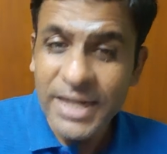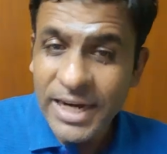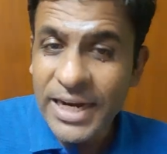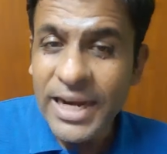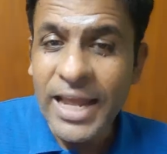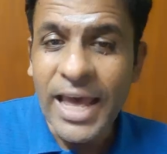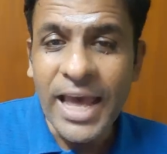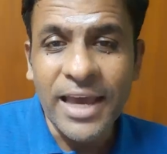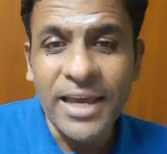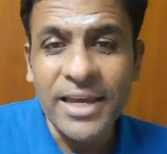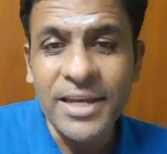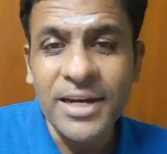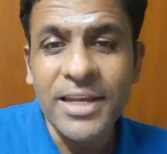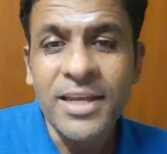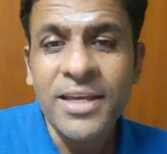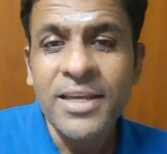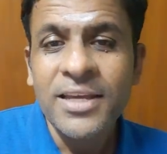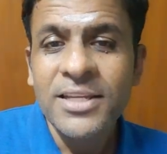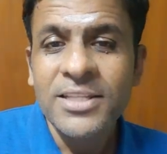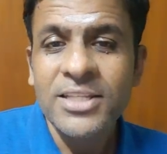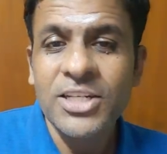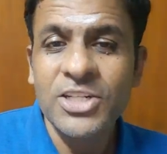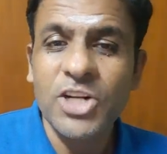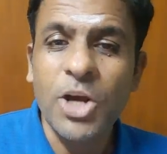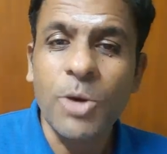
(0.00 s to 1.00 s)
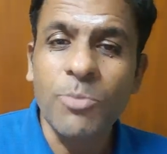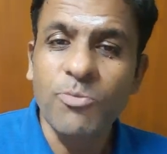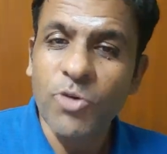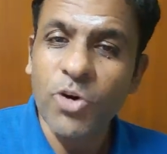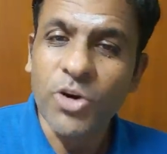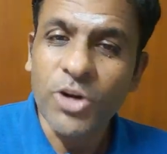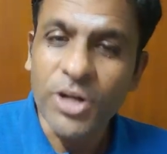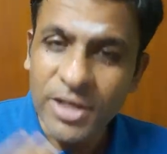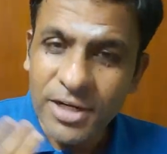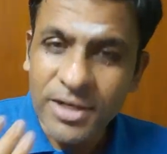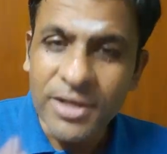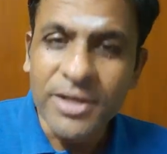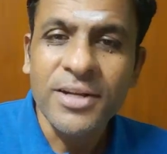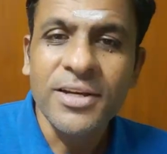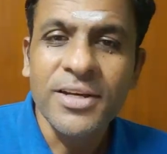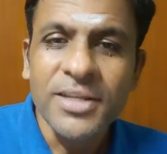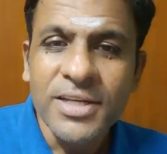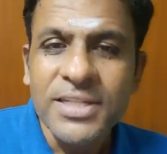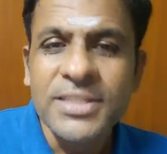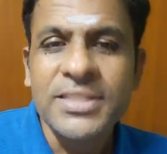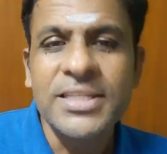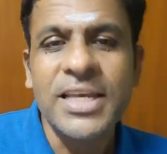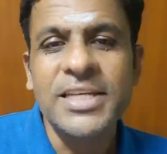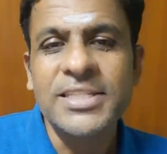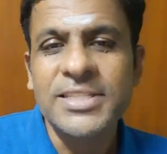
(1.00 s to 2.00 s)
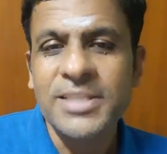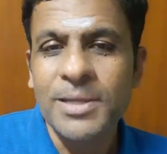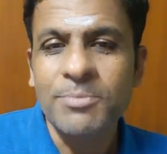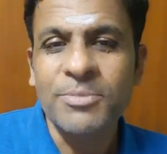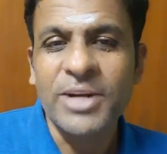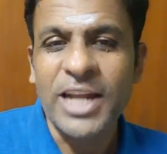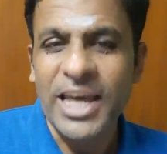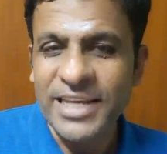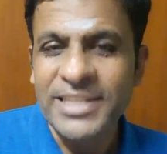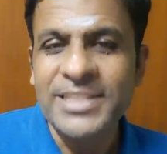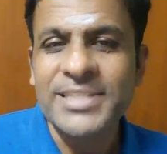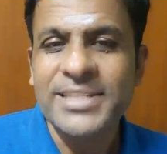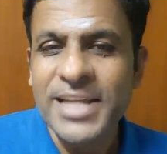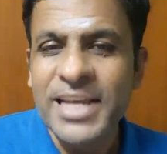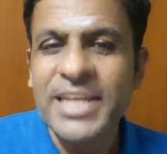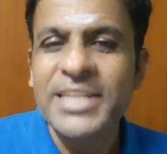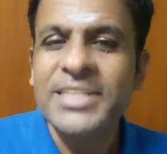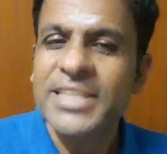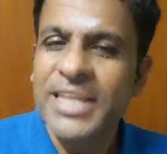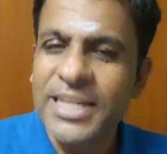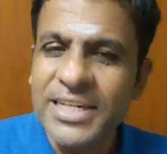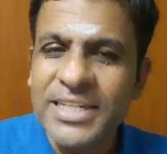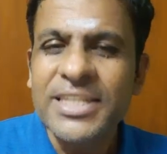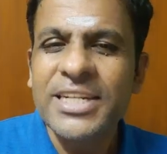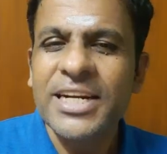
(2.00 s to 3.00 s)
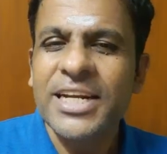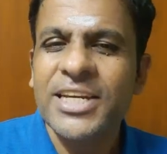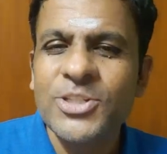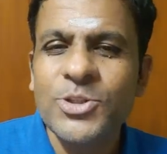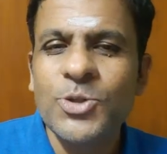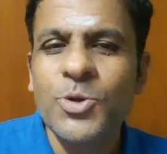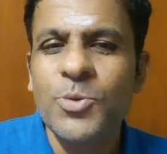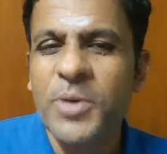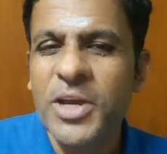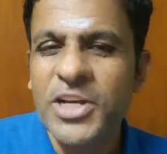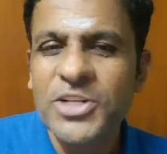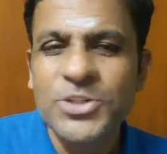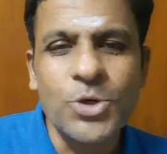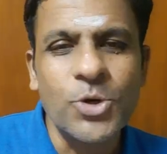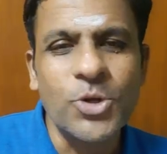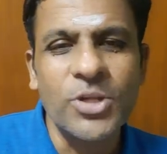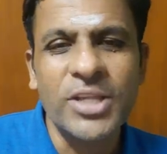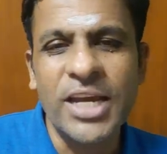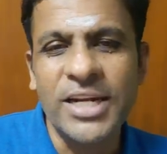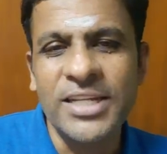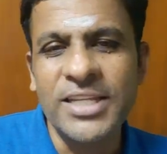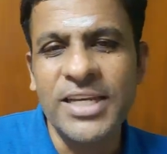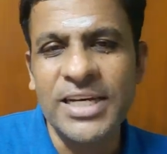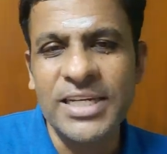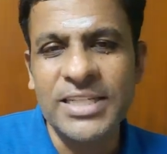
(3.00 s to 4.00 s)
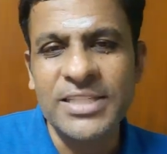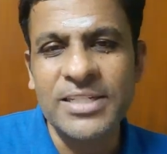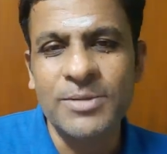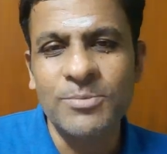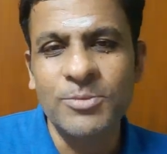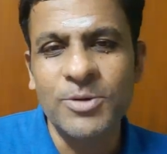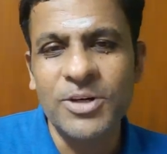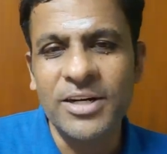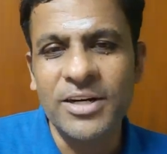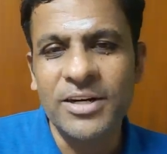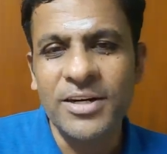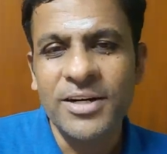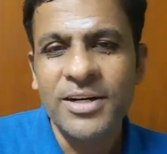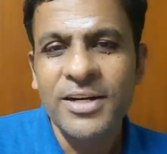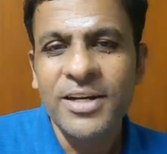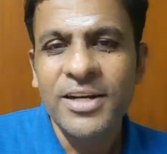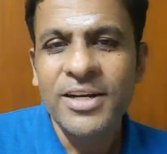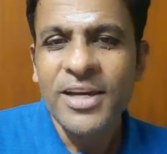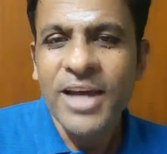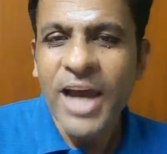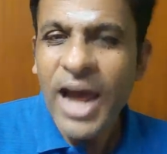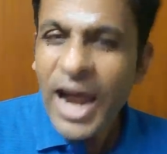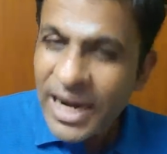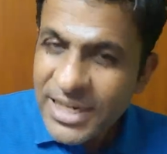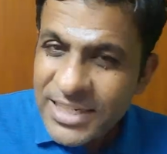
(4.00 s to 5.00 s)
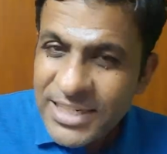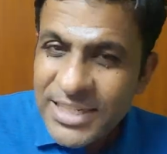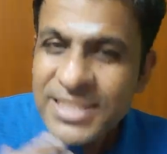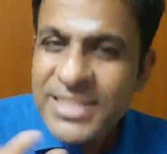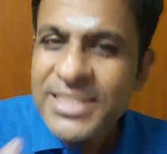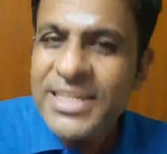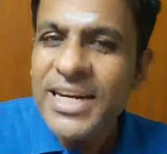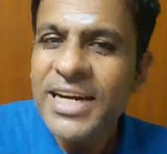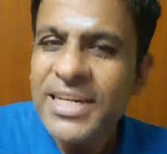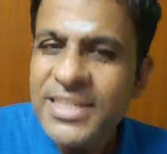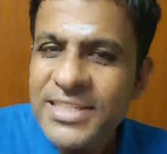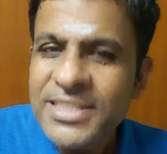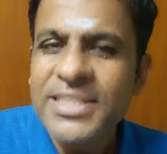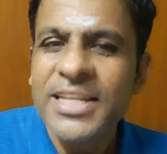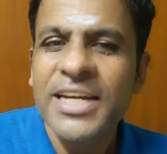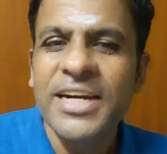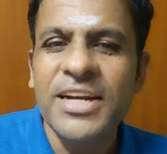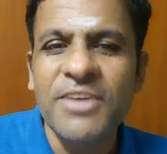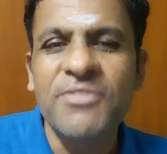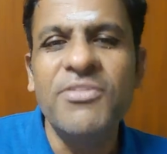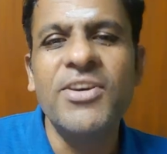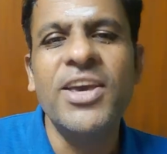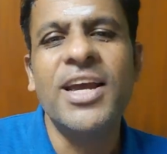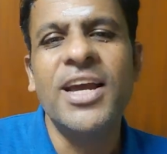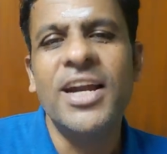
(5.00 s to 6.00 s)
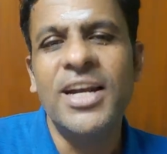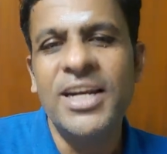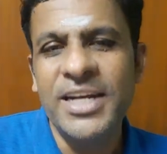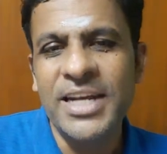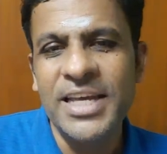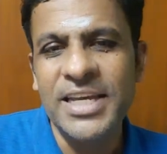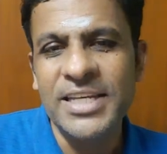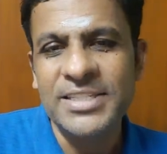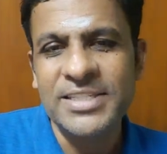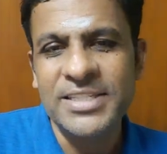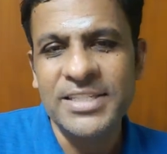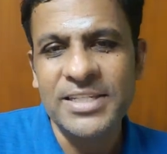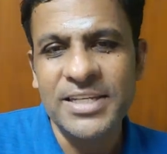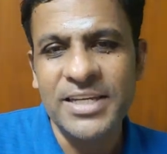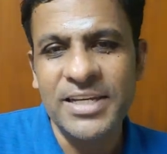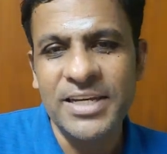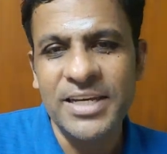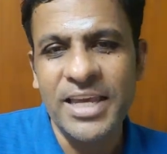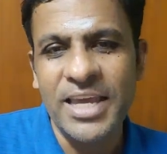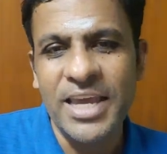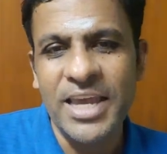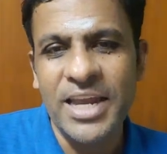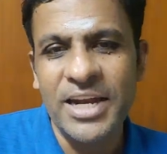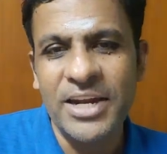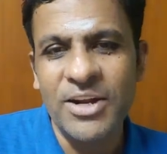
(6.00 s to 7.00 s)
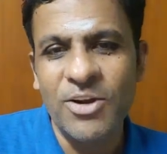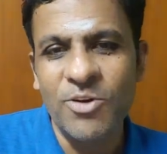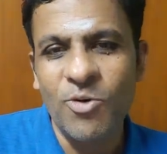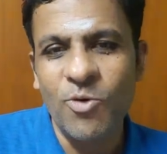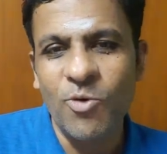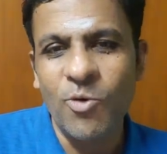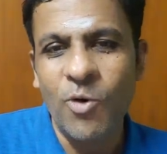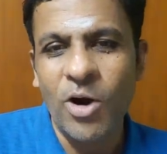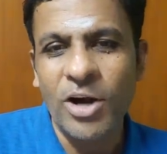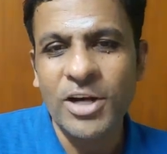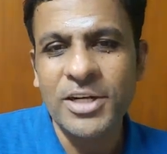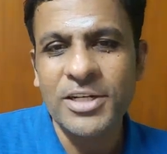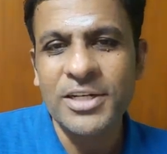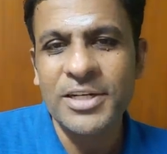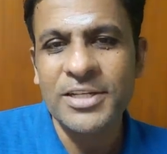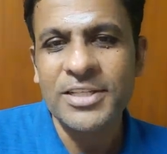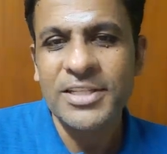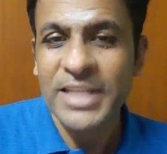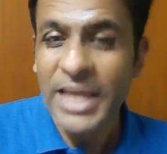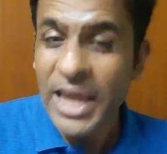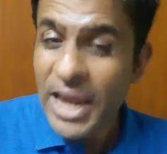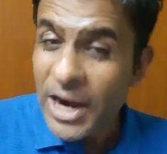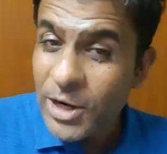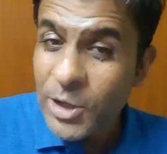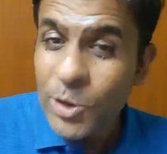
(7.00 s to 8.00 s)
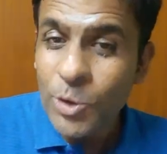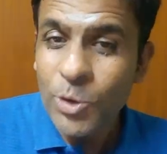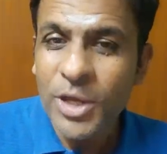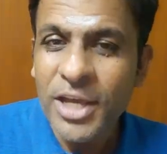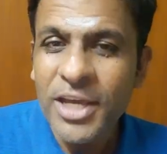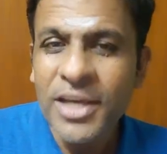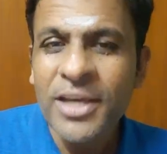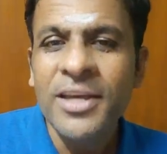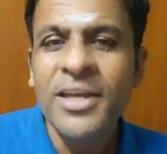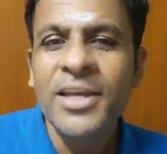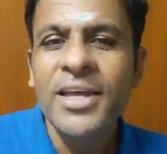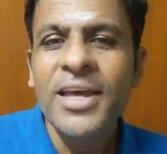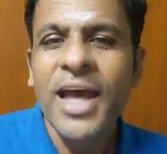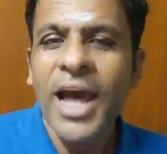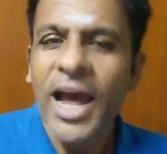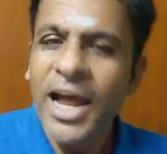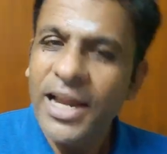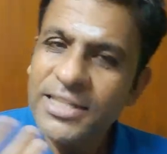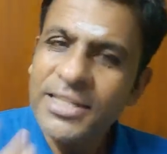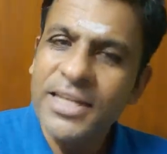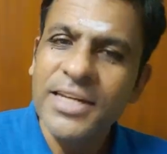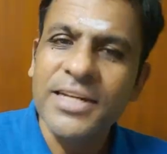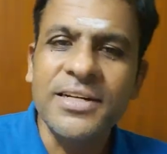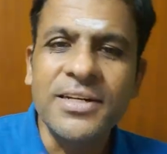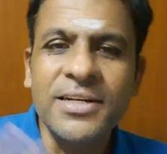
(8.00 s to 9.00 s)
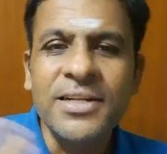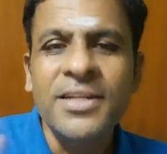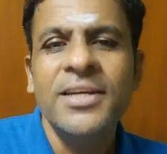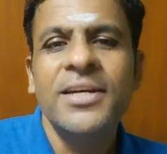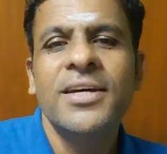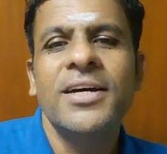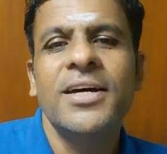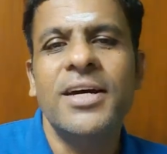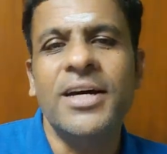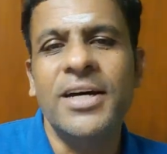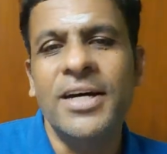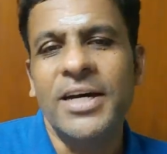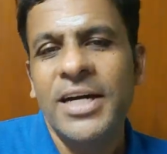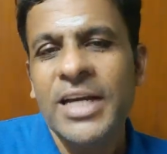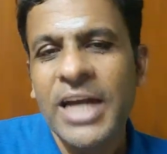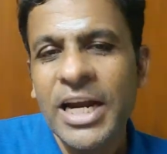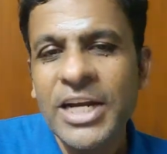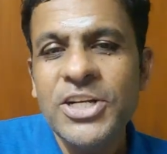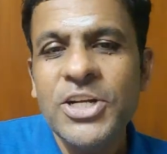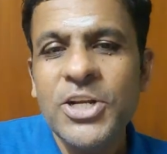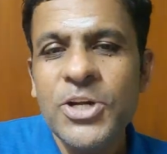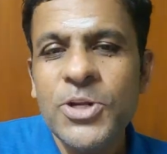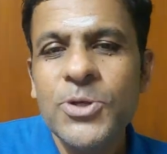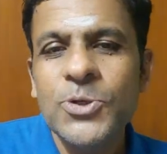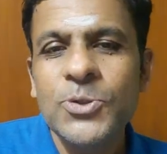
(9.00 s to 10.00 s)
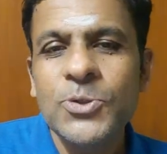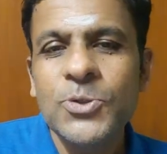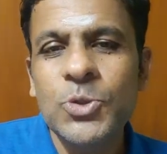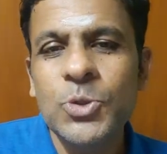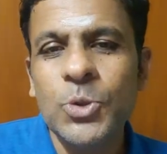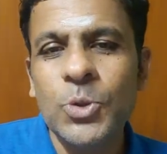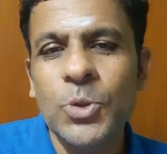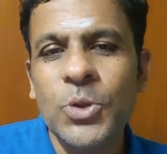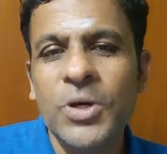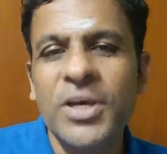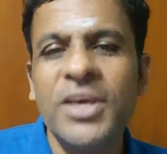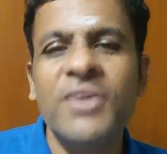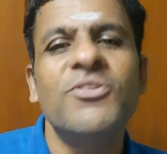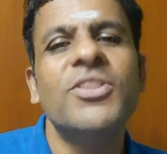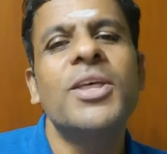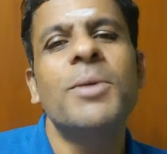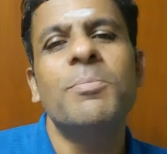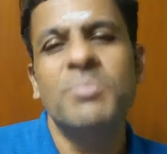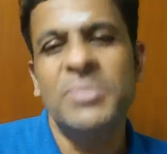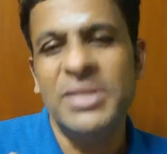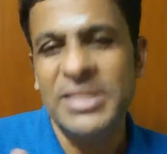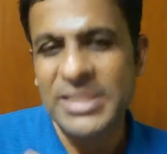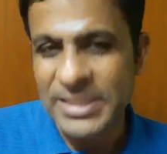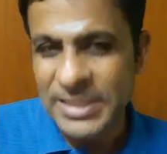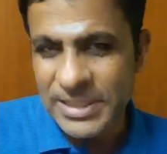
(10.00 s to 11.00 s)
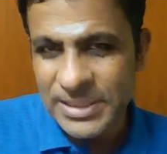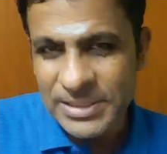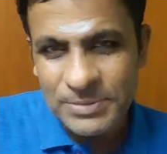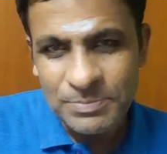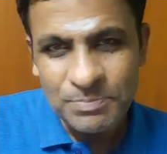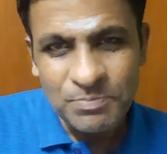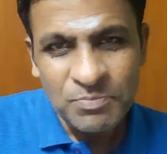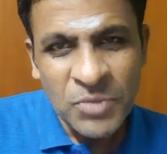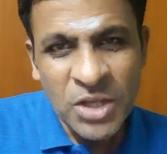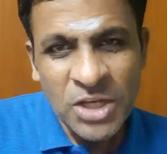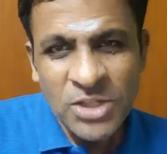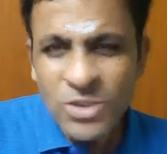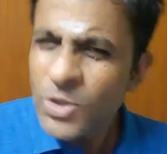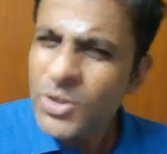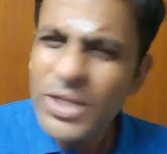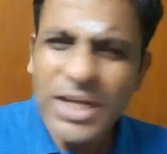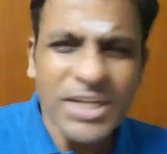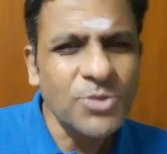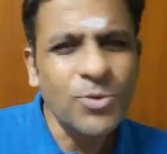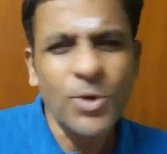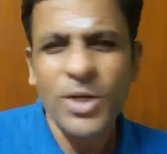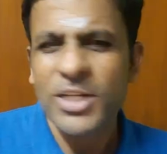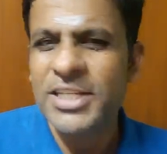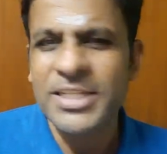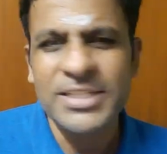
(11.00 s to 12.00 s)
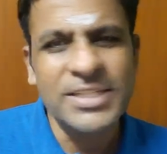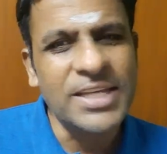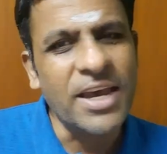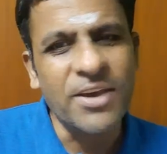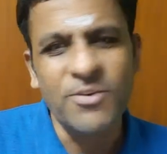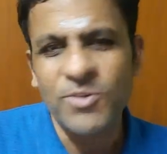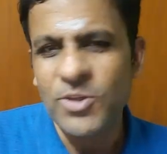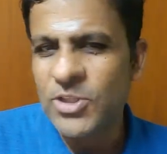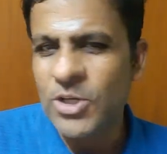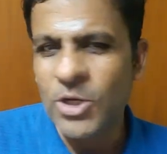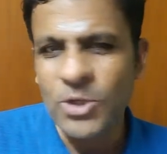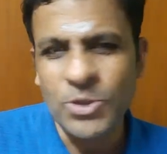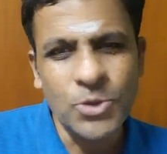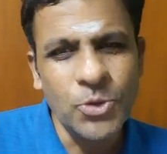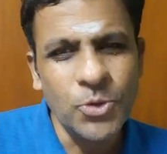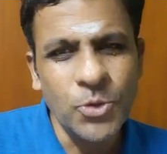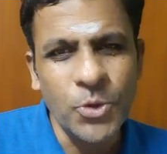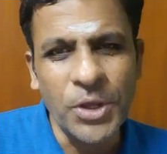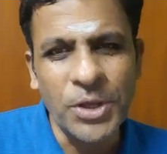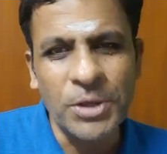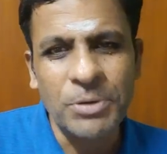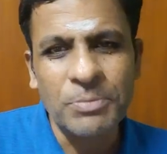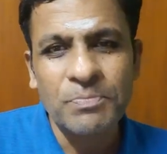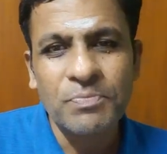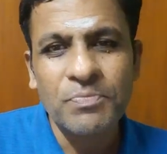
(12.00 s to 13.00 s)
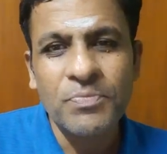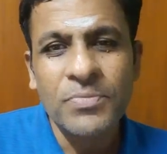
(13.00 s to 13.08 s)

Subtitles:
get angry. The shop owner says some nice things and tries to make sure that the customer understands the difficulties in what they are doing and then continues to give them business. So that's what this guy was also doing.